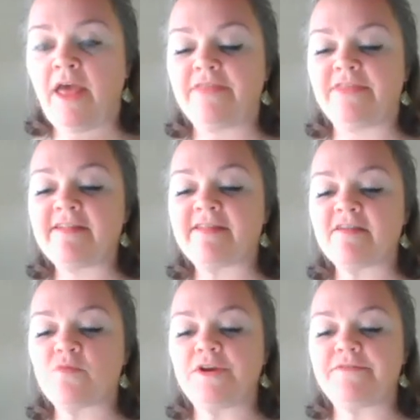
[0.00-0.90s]
This
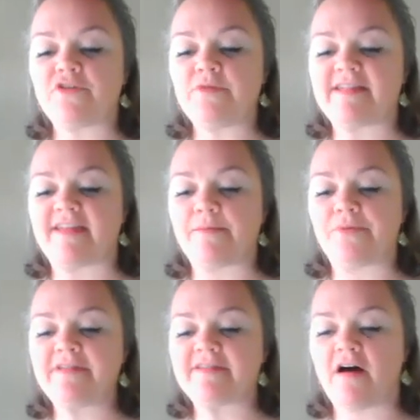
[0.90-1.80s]
is one of two
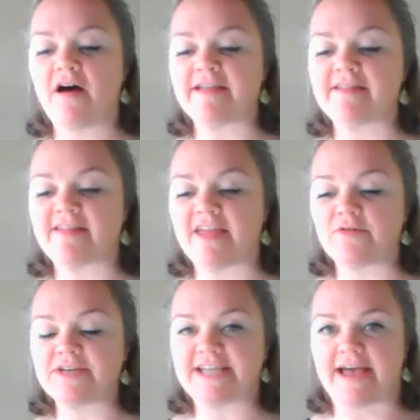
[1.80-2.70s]
examples on
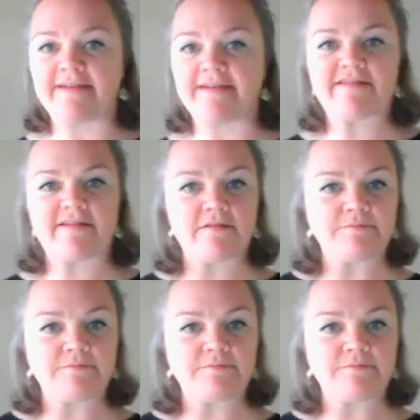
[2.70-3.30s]
sacred texts.